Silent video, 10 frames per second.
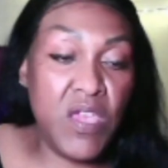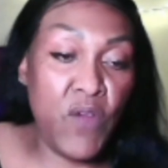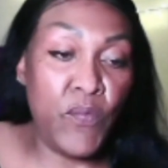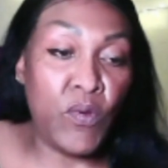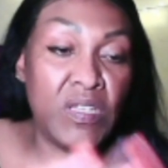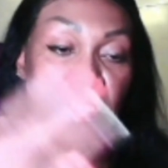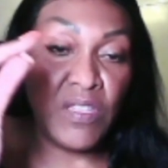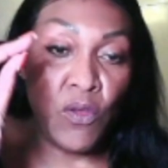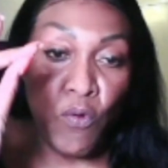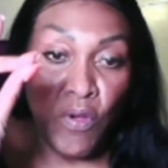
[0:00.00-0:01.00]
because the
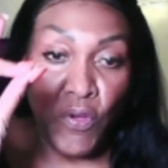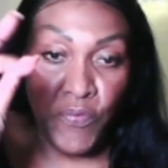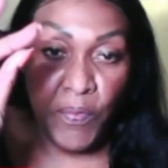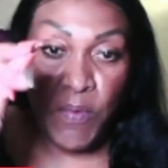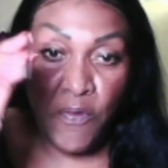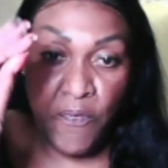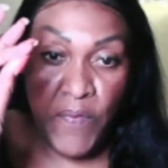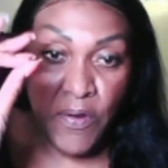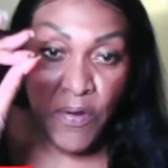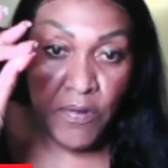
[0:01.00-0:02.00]
oil from your
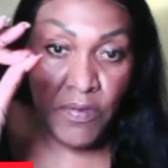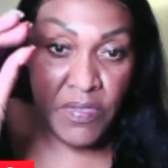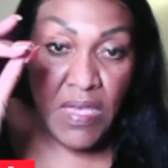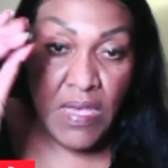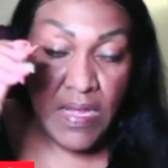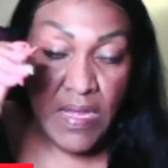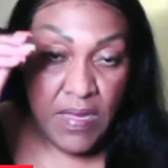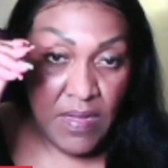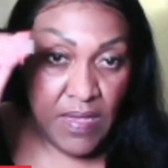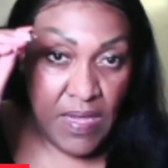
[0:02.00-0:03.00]
fingers
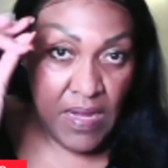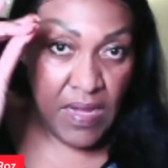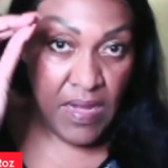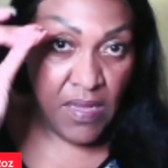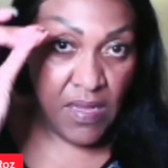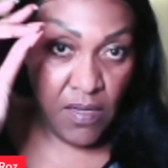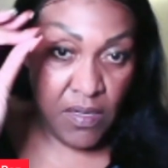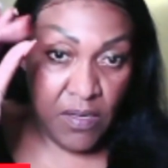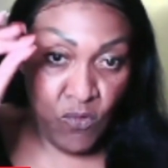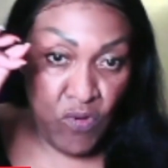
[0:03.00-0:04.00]
can
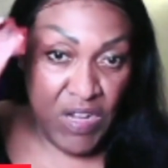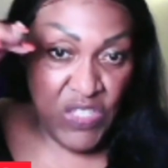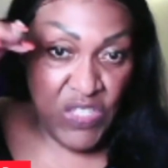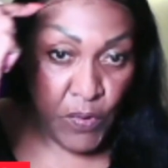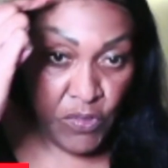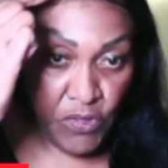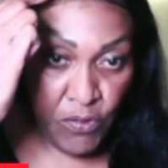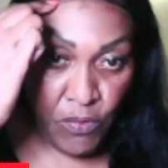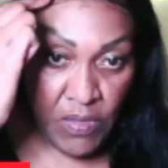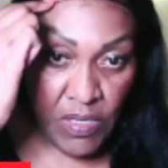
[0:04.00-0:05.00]
transfer to
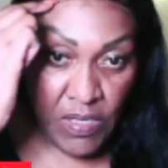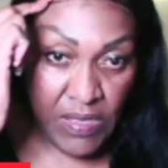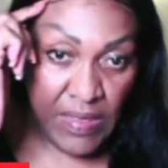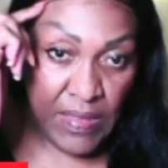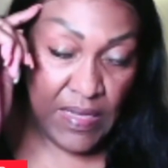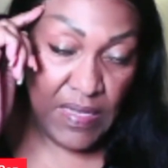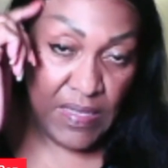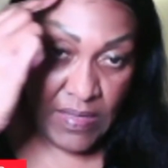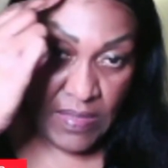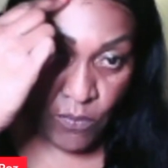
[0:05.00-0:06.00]
the
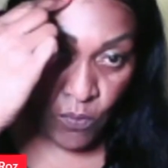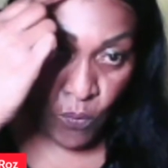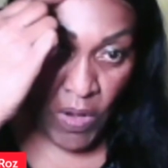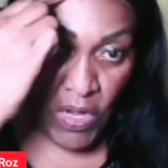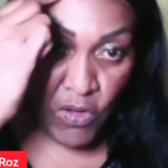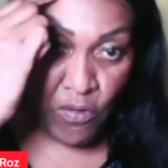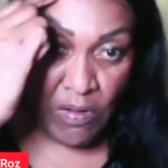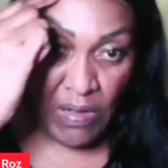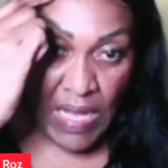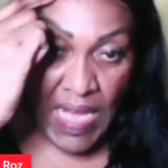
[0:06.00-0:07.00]
where you
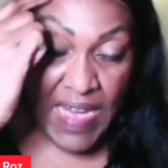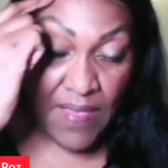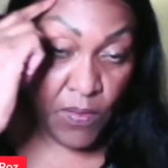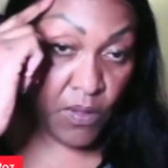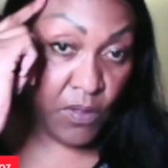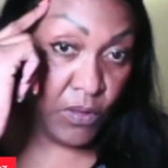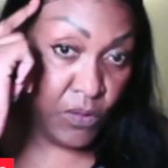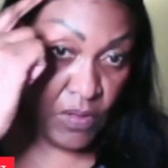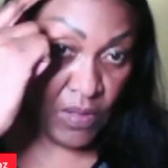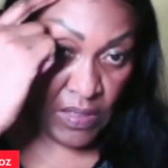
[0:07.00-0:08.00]
laying
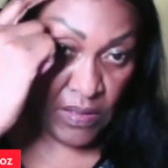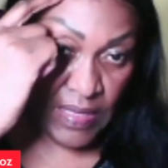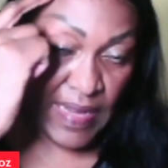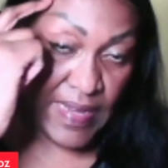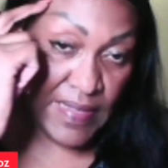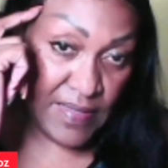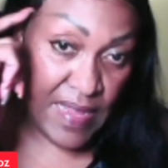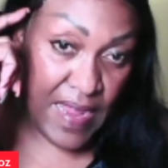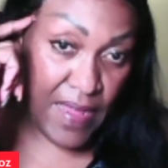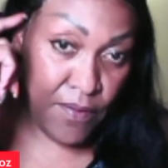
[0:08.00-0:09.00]
the lace down,